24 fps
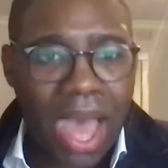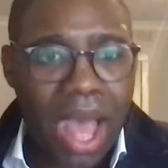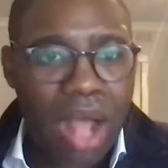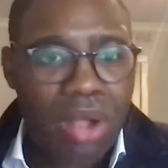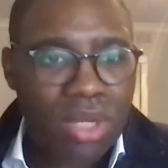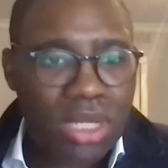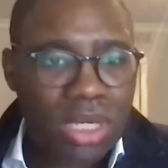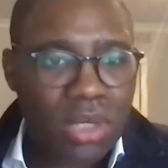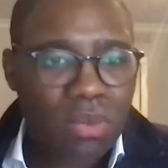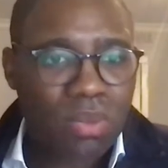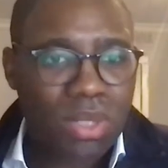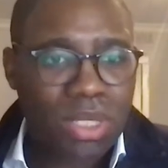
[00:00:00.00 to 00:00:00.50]
how
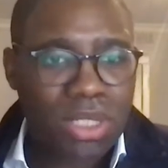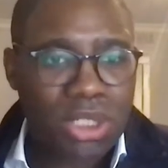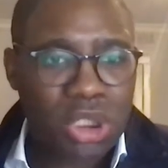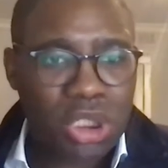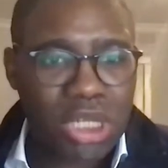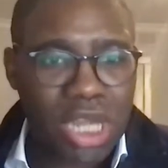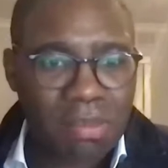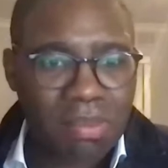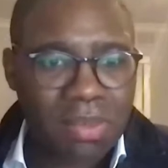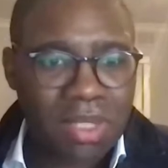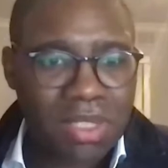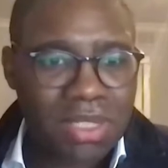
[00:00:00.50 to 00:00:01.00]
can we
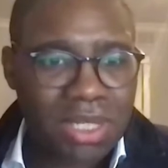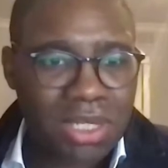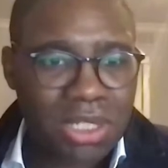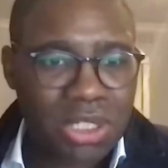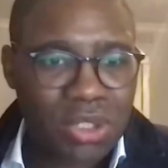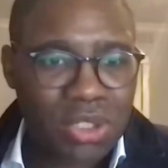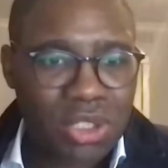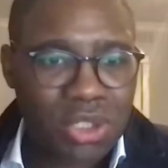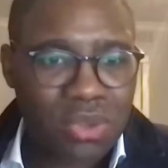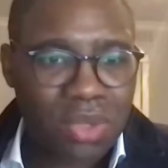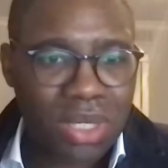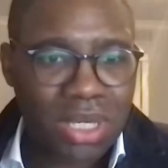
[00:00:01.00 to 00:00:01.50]
shape this
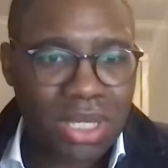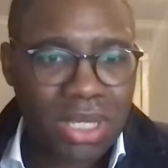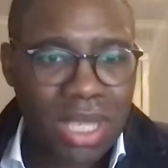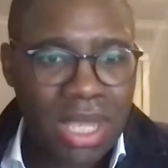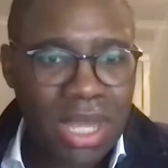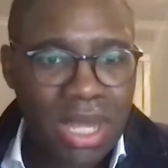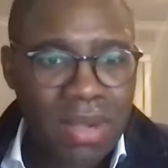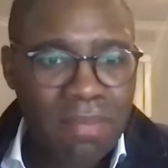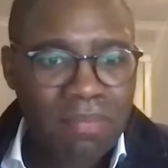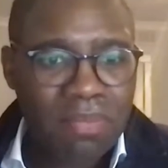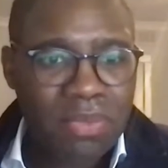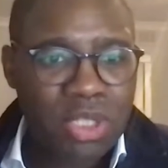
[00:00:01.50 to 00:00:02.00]
industry
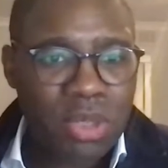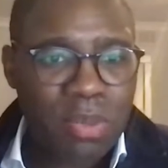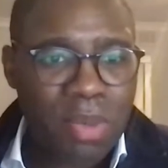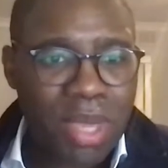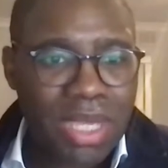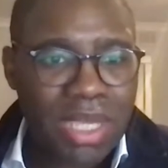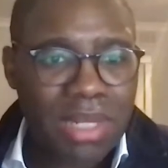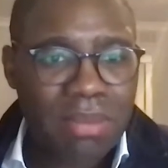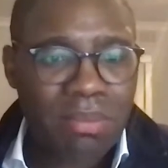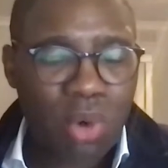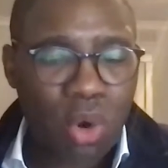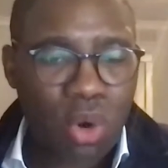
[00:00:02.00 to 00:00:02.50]
to
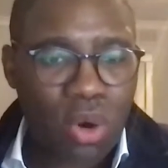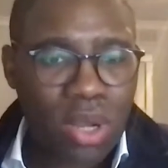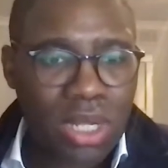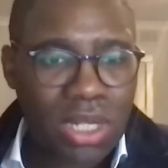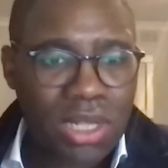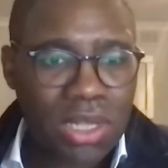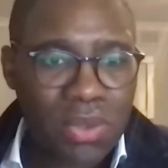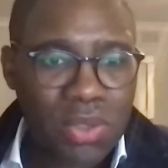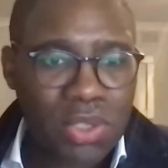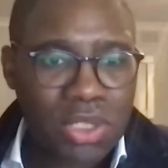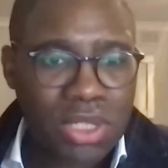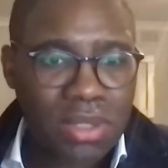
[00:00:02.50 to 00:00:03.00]
make it more
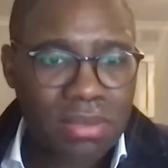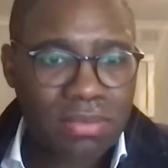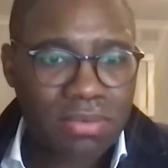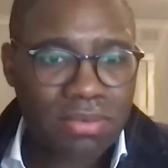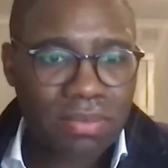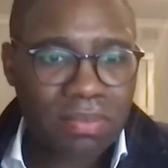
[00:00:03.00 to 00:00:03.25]
inclusive?